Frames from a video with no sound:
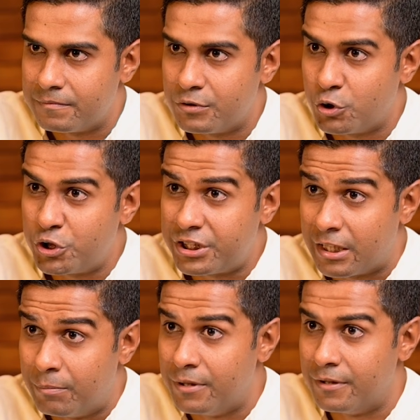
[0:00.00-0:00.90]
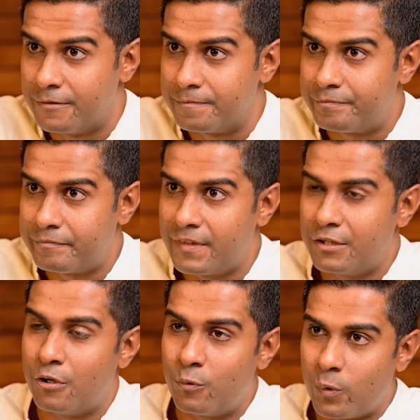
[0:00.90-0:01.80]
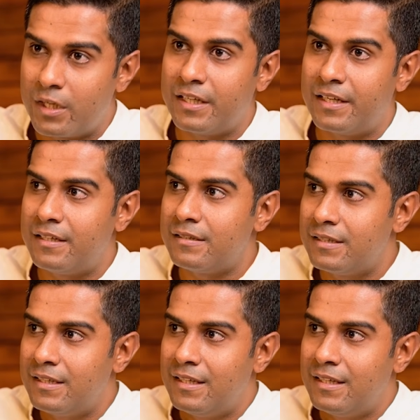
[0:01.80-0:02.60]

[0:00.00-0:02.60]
so stubborn, on one hand,